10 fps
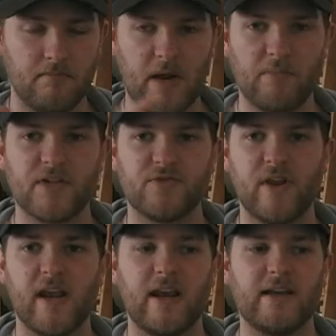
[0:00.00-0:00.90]
members
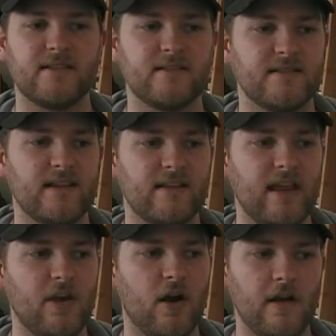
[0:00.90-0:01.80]
realizes that
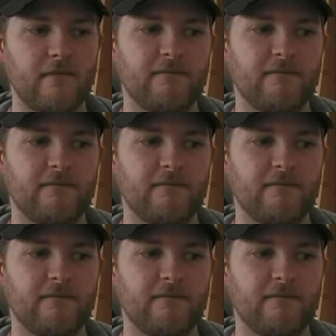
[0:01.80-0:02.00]
they are in